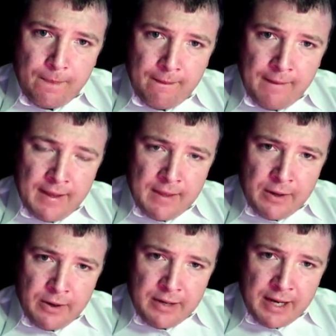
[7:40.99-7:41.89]
and
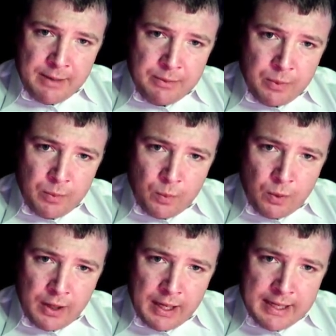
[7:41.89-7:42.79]
there are times when
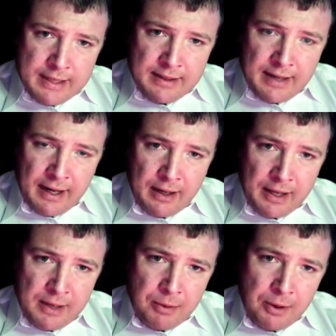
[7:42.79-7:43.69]
war is
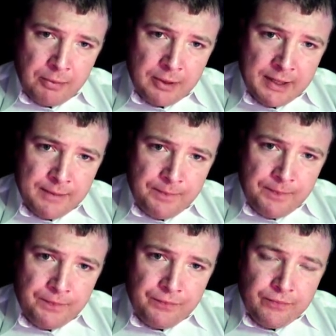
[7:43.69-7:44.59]
entirely appropriate.
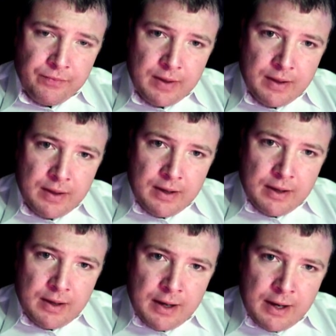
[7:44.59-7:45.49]

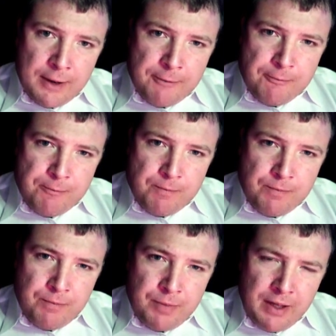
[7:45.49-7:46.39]
Um,
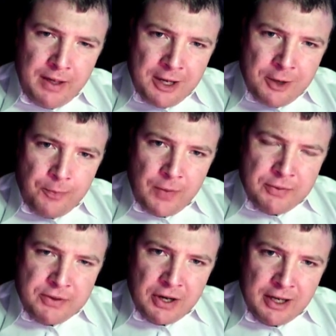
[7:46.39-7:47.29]
but I
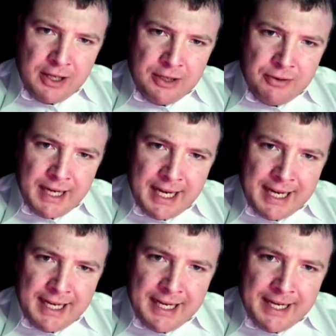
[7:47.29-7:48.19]
was talking to a
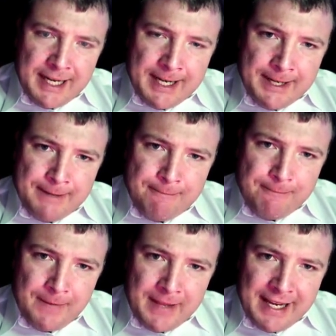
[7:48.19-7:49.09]
guy
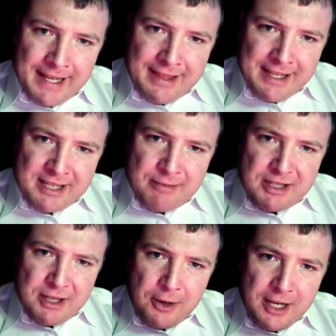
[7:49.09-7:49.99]
at the
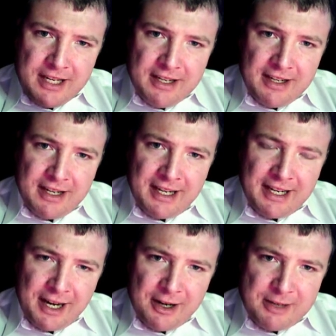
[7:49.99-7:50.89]
Smithsonian
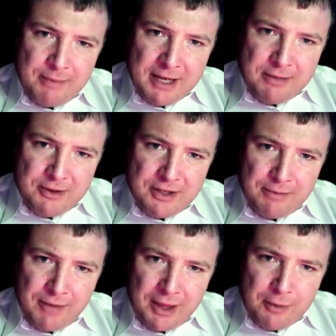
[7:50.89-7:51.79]
Air and Space
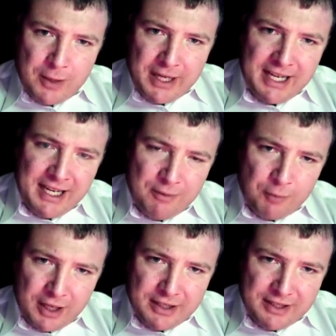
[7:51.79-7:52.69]
Museum, not the one in
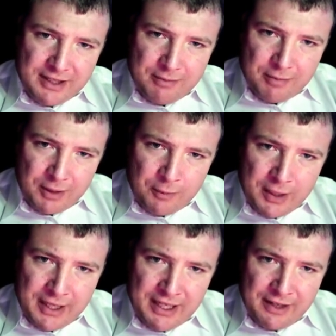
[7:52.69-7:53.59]
Washington, but the
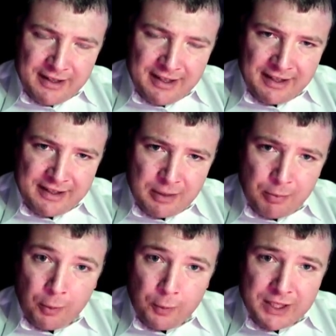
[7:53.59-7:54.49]
one near Dulles
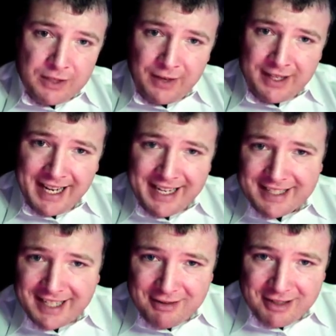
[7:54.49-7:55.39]
Airport, which is
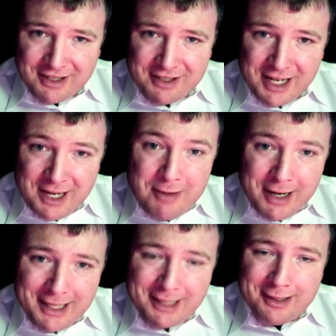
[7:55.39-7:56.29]
fantastic. I would encourage
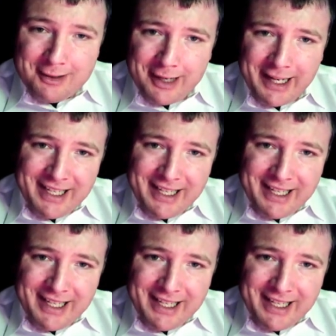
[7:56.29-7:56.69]
anybody to